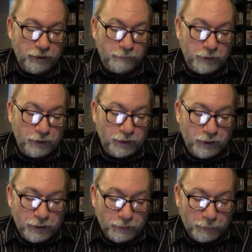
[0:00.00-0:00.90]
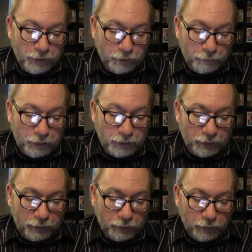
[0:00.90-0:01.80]
in my mind there
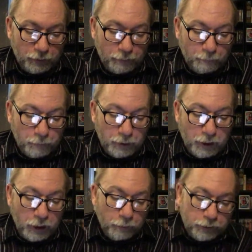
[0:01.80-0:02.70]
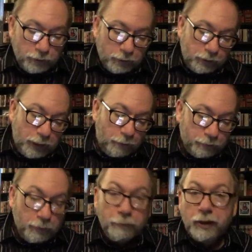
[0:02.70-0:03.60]
because my I was that
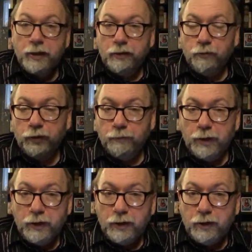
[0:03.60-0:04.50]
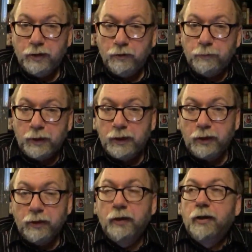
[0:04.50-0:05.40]
was my plan with my uh, with my
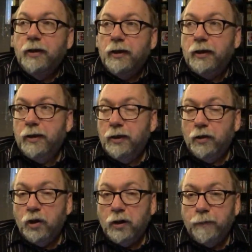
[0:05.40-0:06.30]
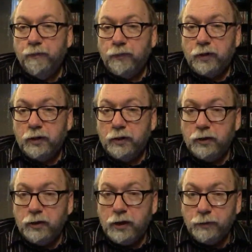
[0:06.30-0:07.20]
kid. Uh, uh
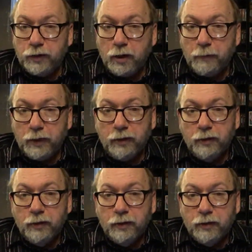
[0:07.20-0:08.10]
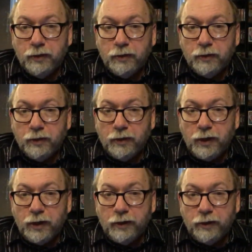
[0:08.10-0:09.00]
he was coming,
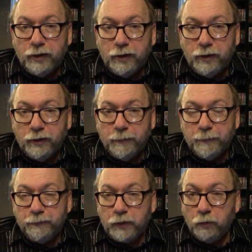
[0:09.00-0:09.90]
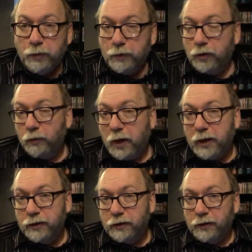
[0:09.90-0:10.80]
and uh, we were going to
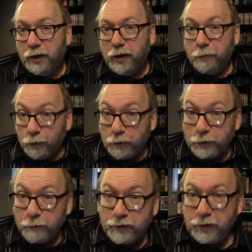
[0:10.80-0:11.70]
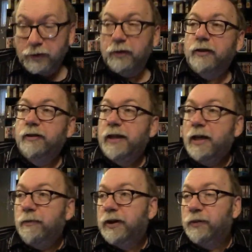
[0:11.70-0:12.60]
watch uh, Polar Express. Actually,
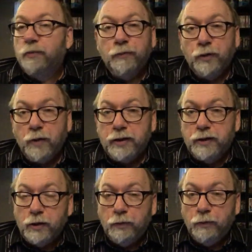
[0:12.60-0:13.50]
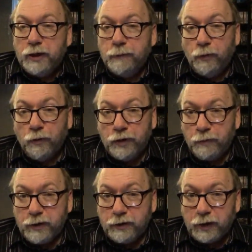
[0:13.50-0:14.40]
that was his one request is that we watch Polar
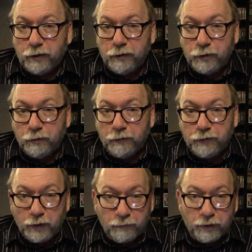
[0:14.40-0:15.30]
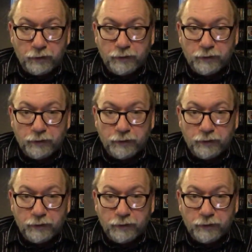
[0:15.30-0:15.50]
Express together. It's one of his favorite.